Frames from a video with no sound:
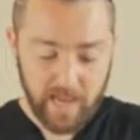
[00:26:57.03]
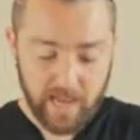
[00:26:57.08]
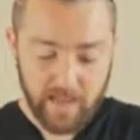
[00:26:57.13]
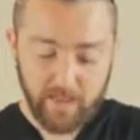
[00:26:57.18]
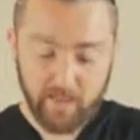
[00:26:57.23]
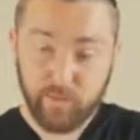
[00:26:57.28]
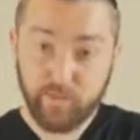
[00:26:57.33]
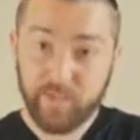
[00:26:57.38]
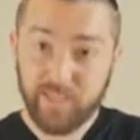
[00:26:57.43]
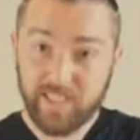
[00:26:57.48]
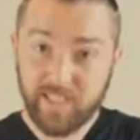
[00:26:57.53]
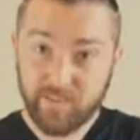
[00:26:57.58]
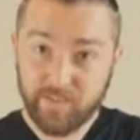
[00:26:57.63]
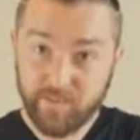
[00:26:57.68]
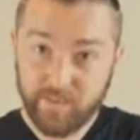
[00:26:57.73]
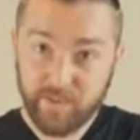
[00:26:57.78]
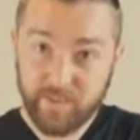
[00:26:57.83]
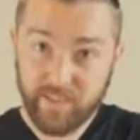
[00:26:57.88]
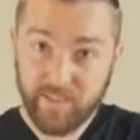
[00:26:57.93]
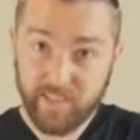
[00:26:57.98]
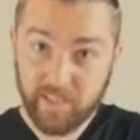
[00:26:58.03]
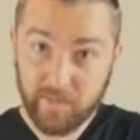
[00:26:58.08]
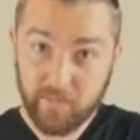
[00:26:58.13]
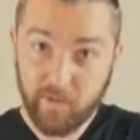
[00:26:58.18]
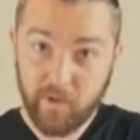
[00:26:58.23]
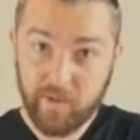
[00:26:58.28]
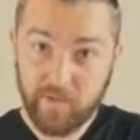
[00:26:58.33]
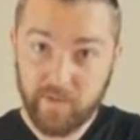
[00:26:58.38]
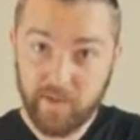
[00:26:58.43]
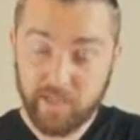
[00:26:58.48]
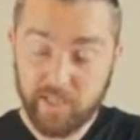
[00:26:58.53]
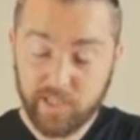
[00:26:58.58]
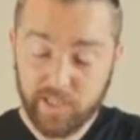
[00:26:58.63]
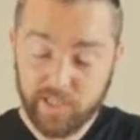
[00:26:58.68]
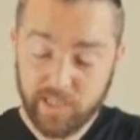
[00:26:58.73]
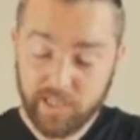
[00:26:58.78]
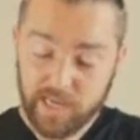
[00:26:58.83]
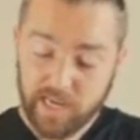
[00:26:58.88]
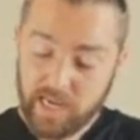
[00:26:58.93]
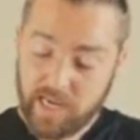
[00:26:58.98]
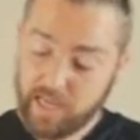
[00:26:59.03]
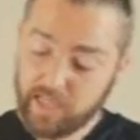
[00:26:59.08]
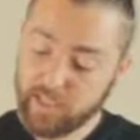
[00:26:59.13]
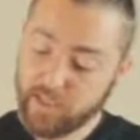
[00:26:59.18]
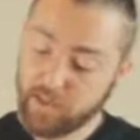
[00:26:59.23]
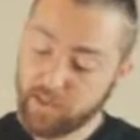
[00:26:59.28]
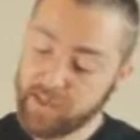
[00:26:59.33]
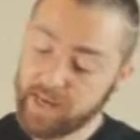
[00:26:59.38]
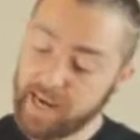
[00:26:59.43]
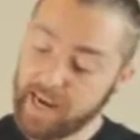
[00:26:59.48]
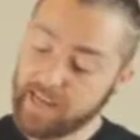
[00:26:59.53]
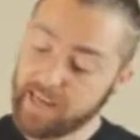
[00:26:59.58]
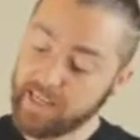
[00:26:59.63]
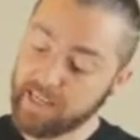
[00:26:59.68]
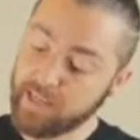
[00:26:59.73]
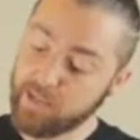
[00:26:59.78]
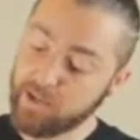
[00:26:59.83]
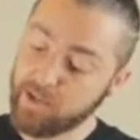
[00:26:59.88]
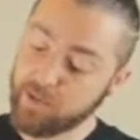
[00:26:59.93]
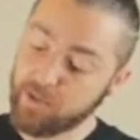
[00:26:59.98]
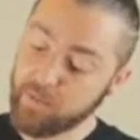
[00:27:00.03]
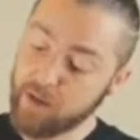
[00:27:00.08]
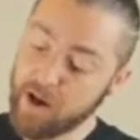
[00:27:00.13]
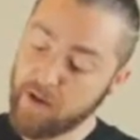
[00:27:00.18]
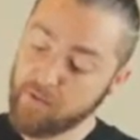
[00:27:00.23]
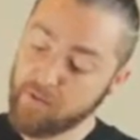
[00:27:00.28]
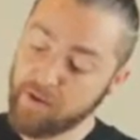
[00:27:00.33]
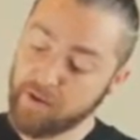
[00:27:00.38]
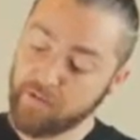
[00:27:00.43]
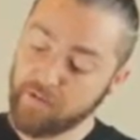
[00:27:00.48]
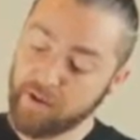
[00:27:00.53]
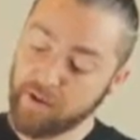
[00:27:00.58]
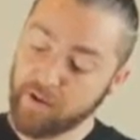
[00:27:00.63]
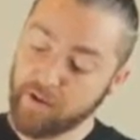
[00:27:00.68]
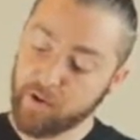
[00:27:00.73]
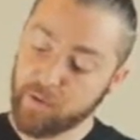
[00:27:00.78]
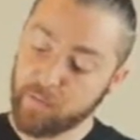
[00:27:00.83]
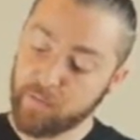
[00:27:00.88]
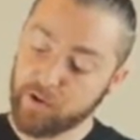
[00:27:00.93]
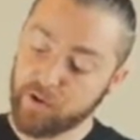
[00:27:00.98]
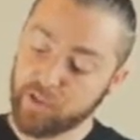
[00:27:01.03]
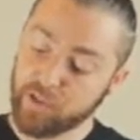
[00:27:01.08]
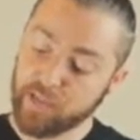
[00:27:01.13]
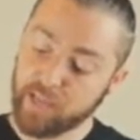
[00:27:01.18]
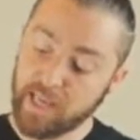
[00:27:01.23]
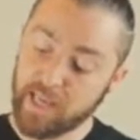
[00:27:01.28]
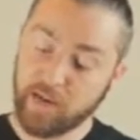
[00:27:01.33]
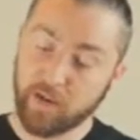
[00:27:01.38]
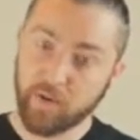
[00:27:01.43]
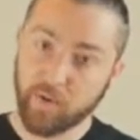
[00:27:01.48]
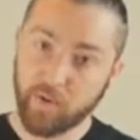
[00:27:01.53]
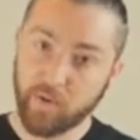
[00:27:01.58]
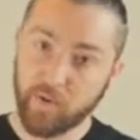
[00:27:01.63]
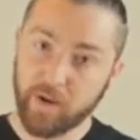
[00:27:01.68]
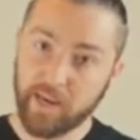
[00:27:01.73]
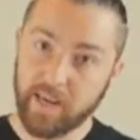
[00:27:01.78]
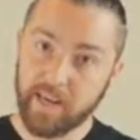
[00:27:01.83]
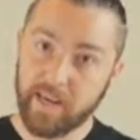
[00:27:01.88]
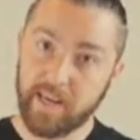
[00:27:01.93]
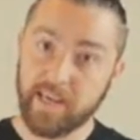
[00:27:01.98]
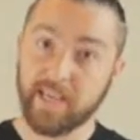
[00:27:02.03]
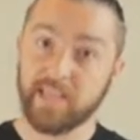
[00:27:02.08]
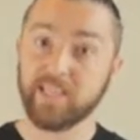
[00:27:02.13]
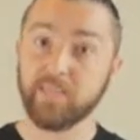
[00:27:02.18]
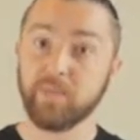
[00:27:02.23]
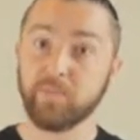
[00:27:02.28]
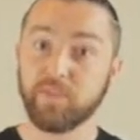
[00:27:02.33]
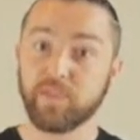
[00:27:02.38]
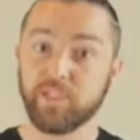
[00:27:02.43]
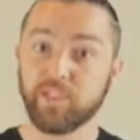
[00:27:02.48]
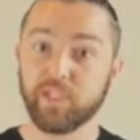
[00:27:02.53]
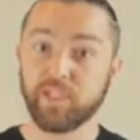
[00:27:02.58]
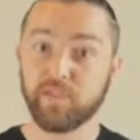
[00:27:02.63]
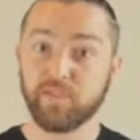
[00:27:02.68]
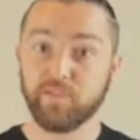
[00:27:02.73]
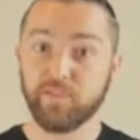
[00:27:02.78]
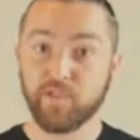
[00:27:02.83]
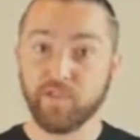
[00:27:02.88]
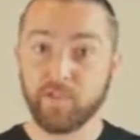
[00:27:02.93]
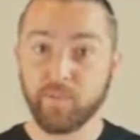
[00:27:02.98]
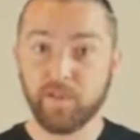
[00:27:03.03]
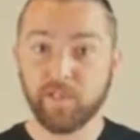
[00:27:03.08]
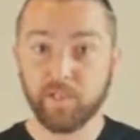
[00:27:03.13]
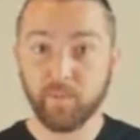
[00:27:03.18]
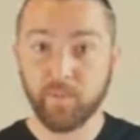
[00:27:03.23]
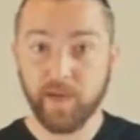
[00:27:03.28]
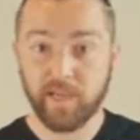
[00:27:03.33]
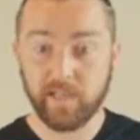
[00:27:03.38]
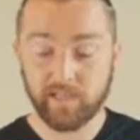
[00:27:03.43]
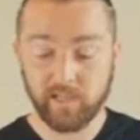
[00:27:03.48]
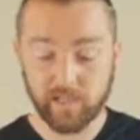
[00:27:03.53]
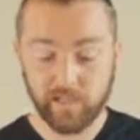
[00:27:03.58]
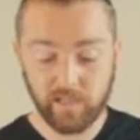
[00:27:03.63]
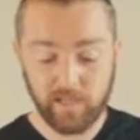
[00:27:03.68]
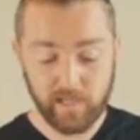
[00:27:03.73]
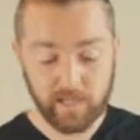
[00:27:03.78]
And the reason for this motivation is so that I can use my ring finger to push that coin into position for the muscle pass.